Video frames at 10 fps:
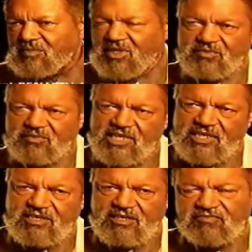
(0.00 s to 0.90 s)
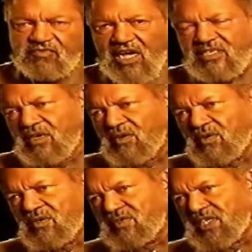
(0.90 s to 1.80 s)
because we had dug
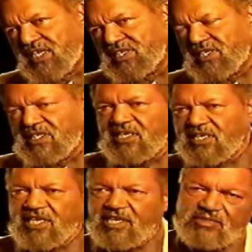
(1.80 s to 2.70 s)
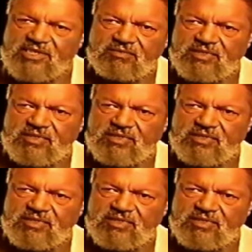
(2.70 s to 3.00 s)
foxholes, we had steel helmets.